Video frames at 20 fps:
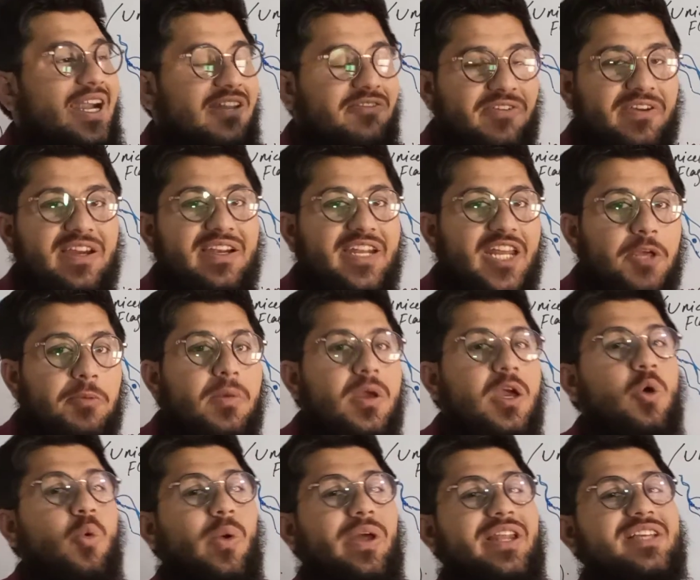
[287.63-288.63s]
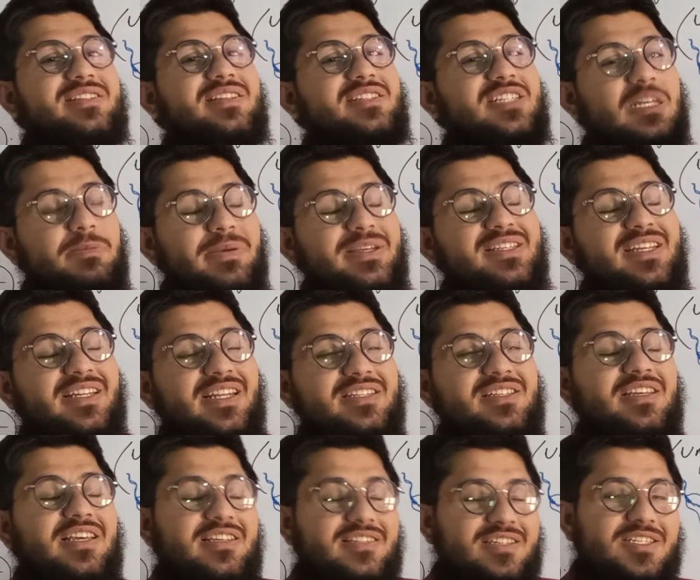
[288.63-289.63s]
difficult name, whereas the sleeping
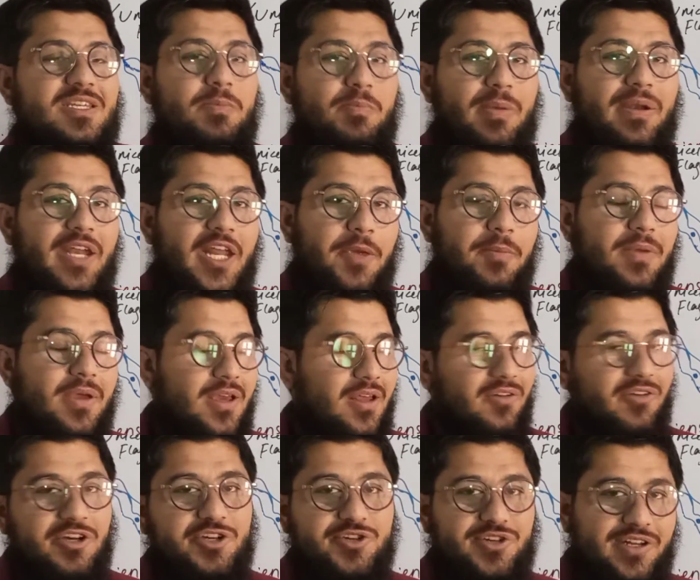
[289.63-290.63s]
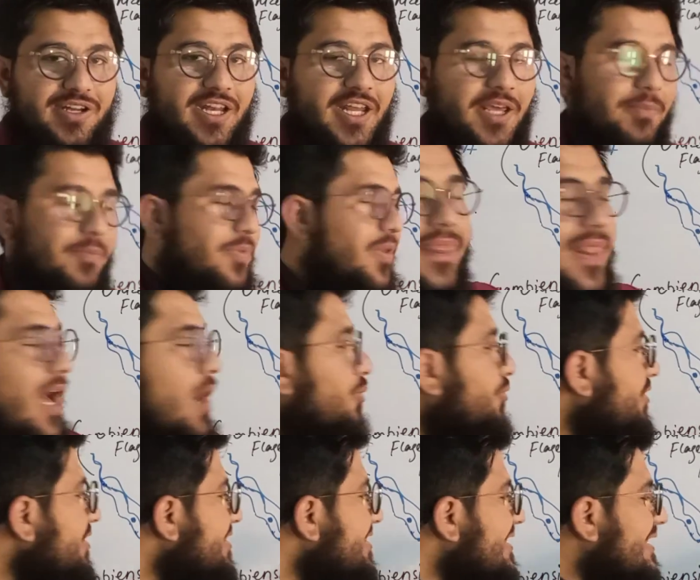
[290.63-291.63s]
sickness is a simple name, literal name. Now
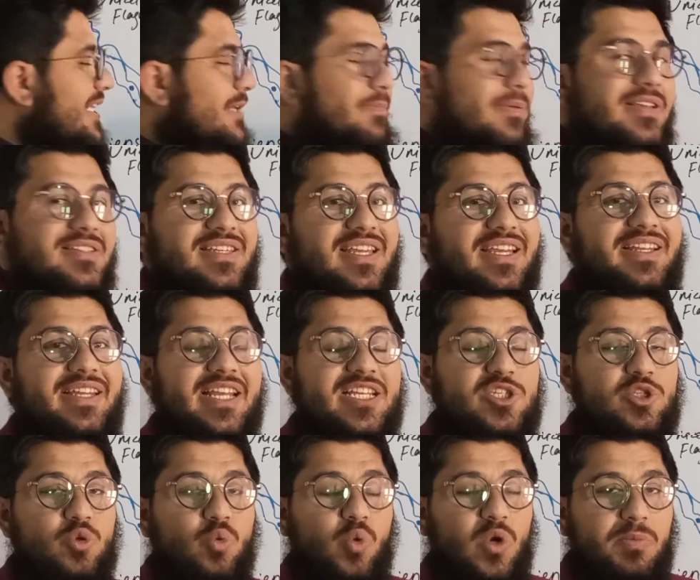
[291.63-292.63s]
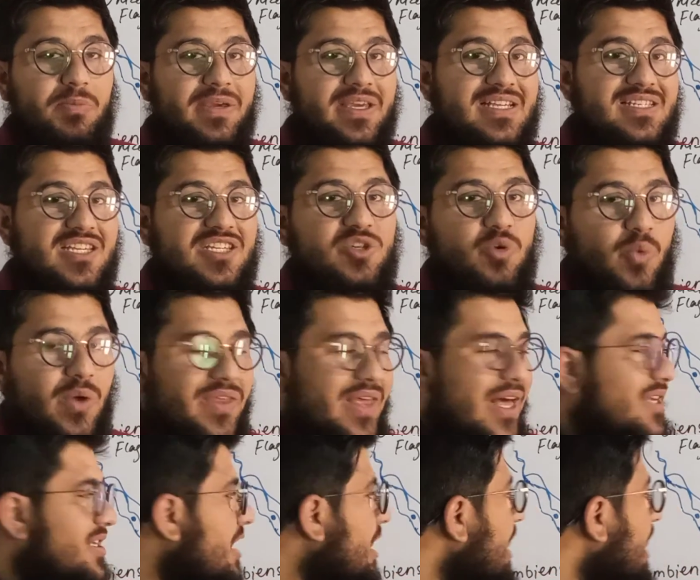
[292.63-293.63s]
this sleeping sickness will be in such a way
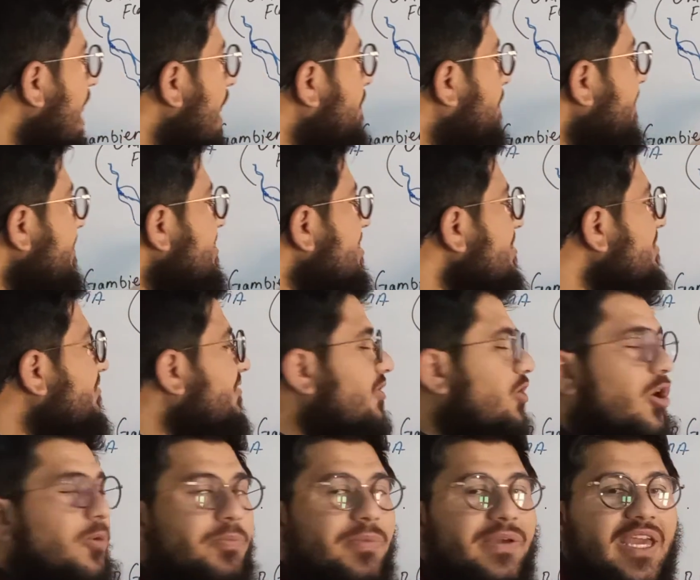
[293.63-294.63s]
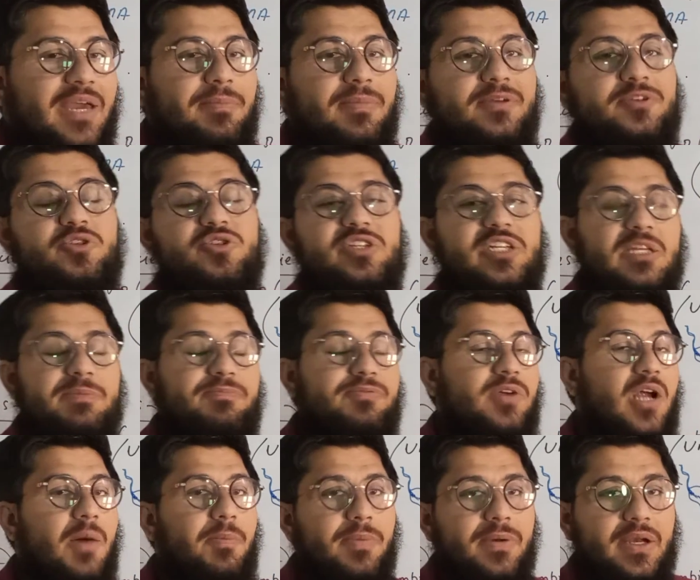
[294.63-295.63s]
that a person will not be able to sleep
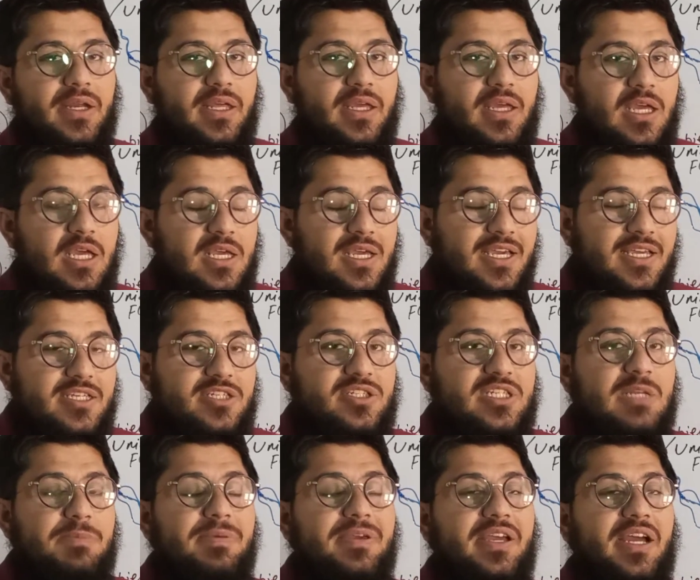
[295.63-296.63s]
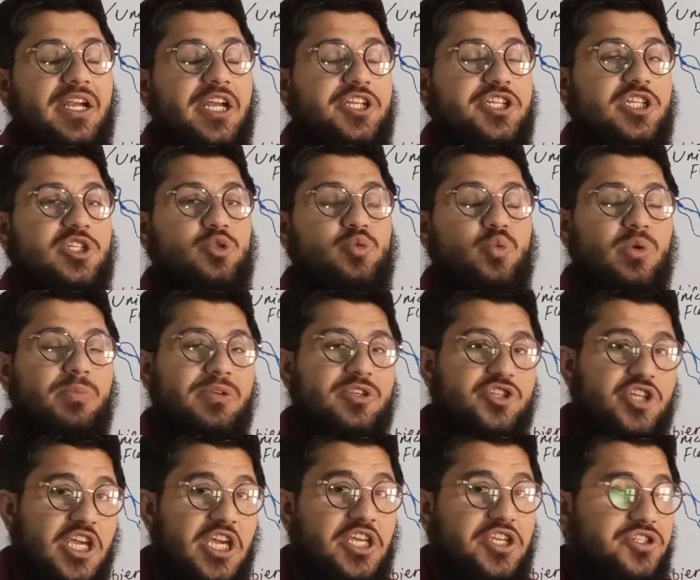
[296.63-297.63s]
properly. His sleeping conditions will be
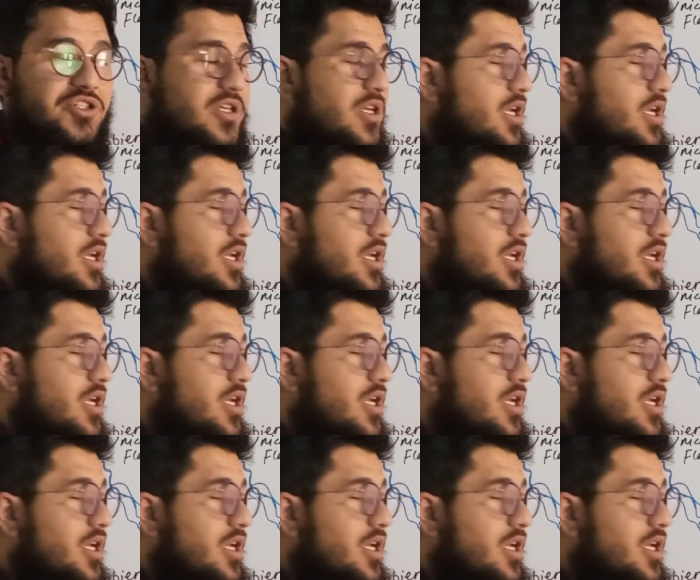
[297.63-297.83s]
changed.